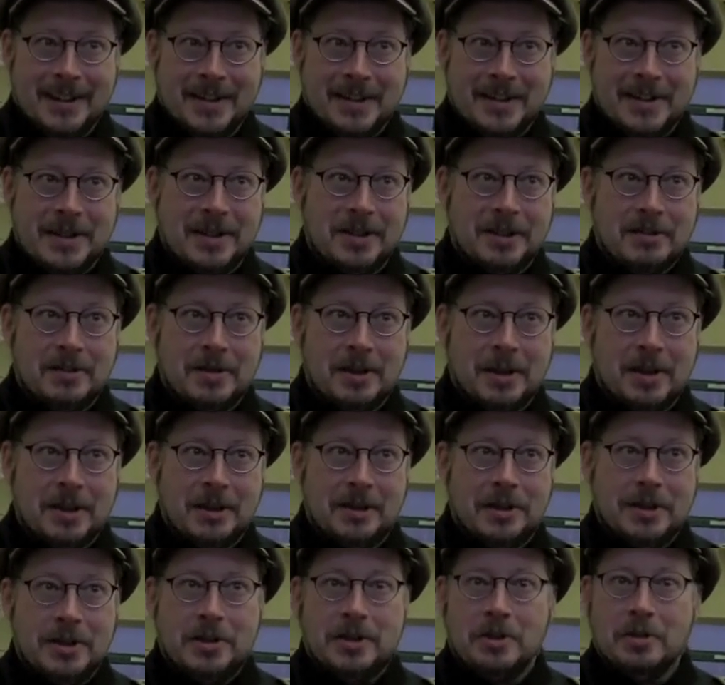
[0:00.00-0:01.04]
So we're
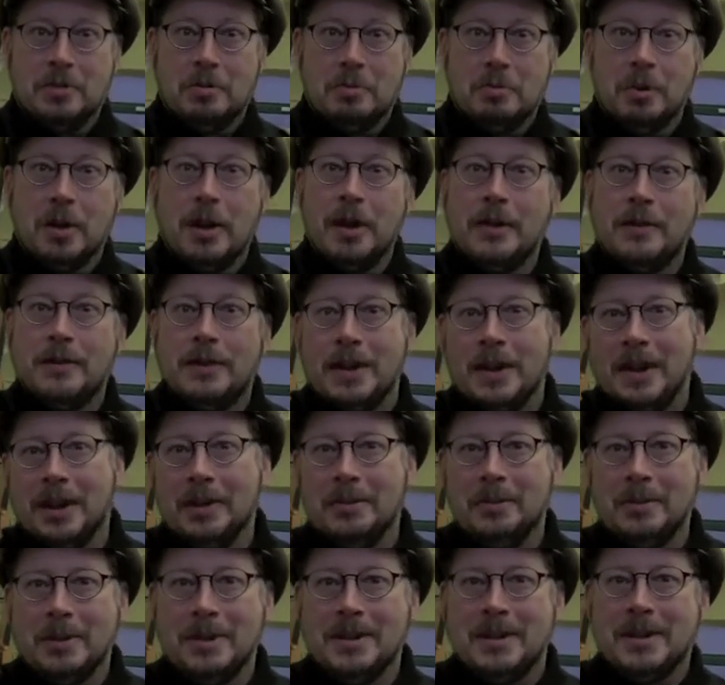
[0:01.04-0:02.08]
going to brave the
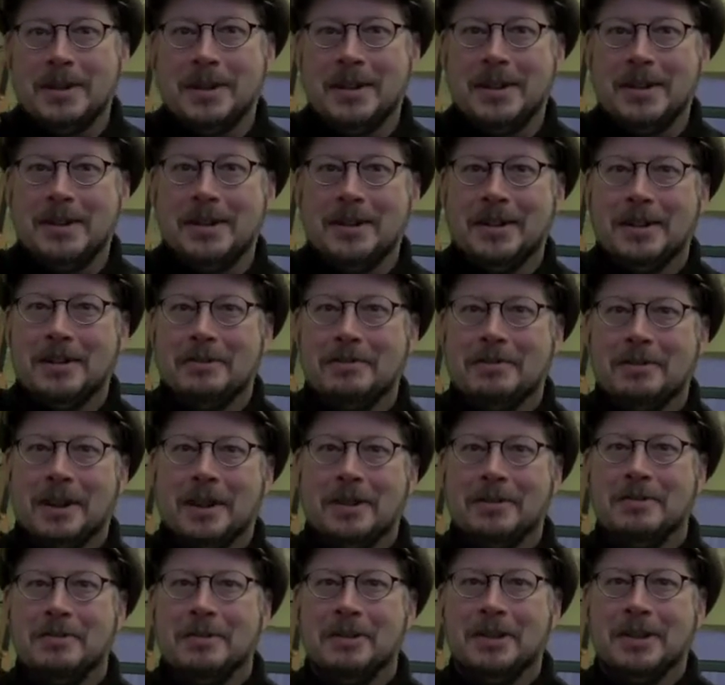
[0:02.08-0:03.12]
elements here in
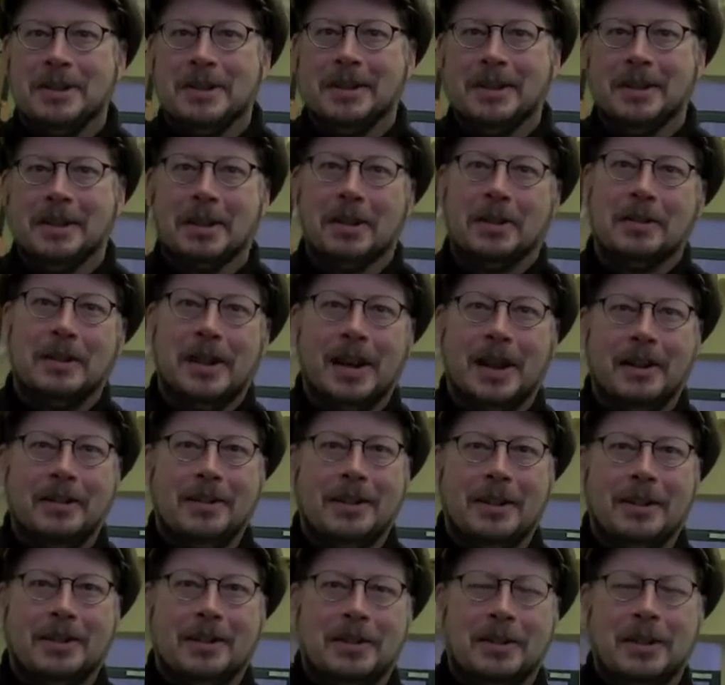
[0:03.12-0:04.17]
Frankfurt and look
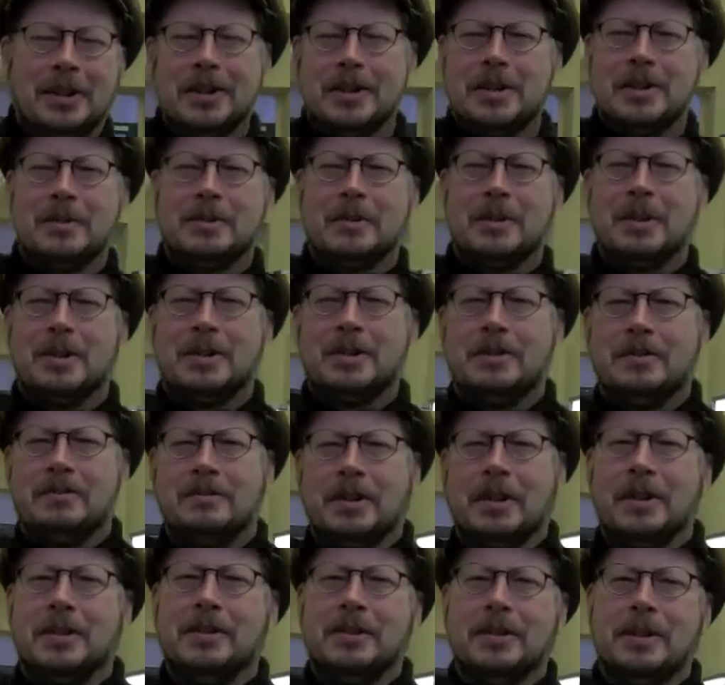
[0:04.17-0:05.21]
around and look at some of the
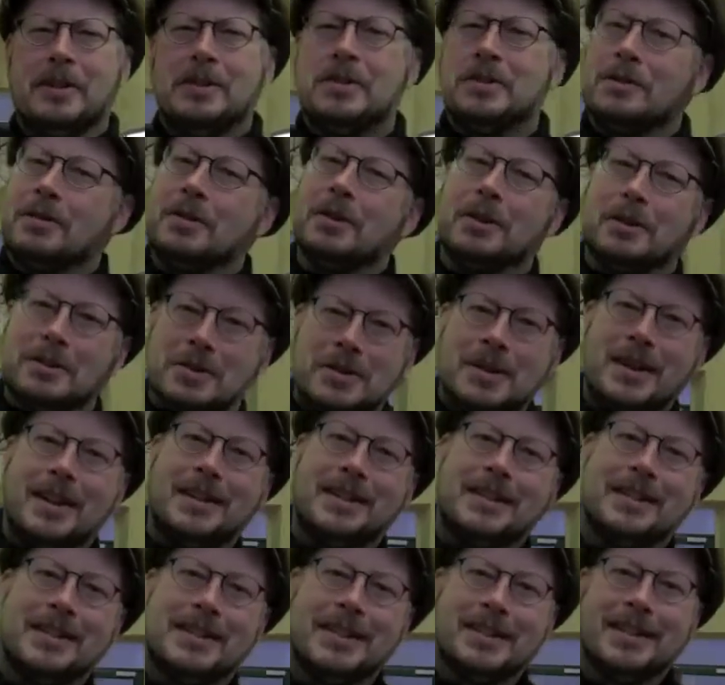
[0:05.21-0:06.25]
fun historical
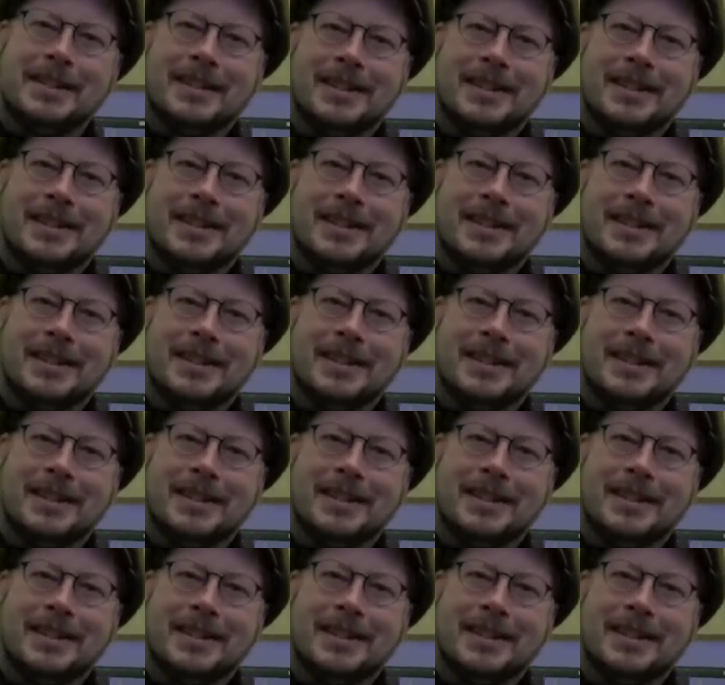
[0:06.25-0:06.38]
sites.